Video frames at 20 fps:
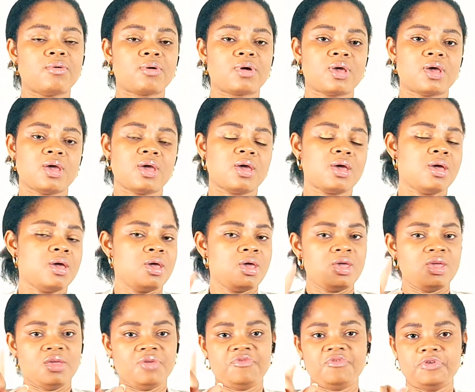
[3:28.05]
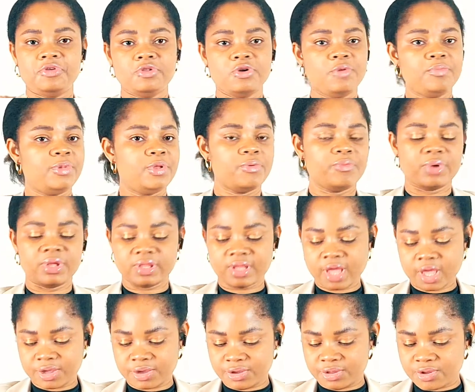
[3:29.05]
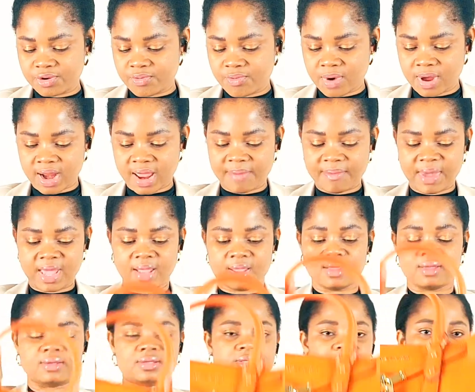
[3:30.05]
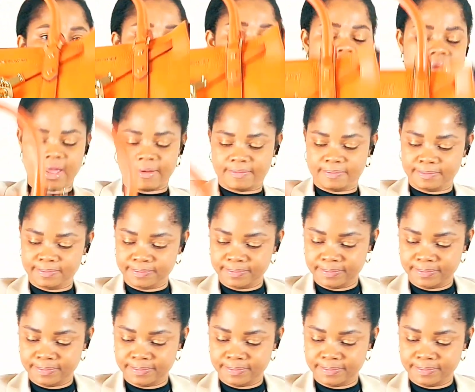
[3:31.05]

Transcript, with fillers: okay if you know Bloomingdale, you know what i mean so yeah